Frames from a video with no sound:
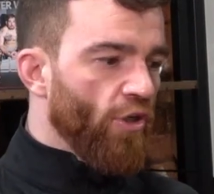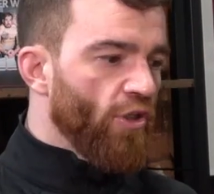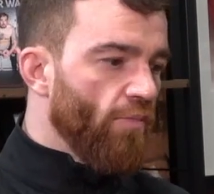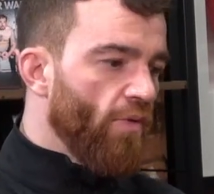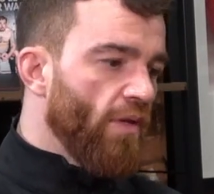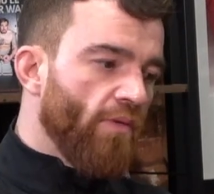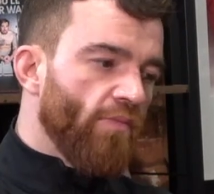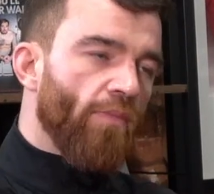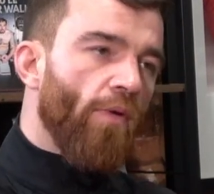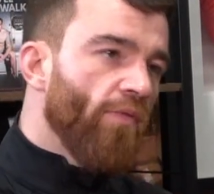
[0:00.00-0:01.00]
I said when
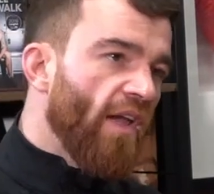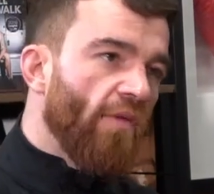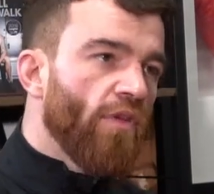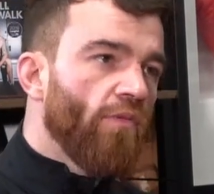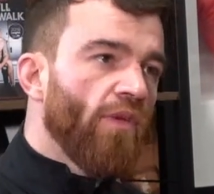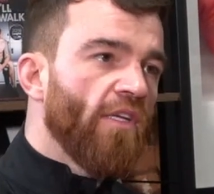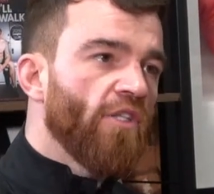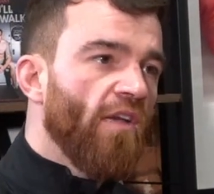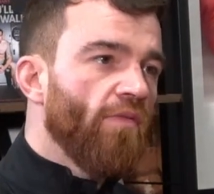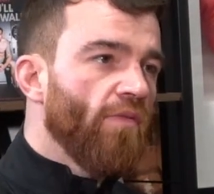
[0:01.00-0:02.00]
they both get out the ring
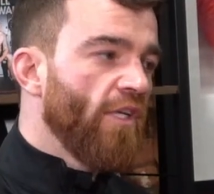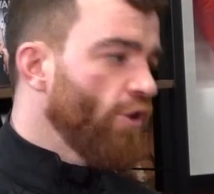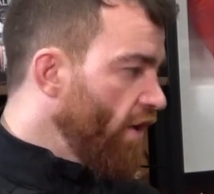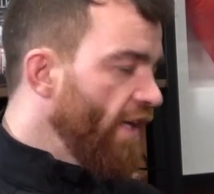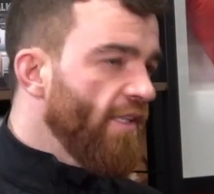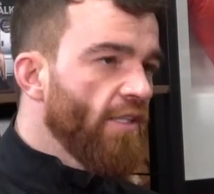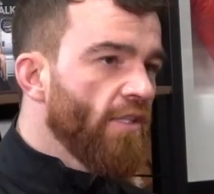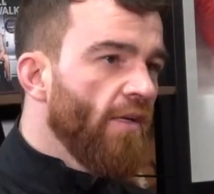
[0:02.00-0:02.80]
safe. He's got kids.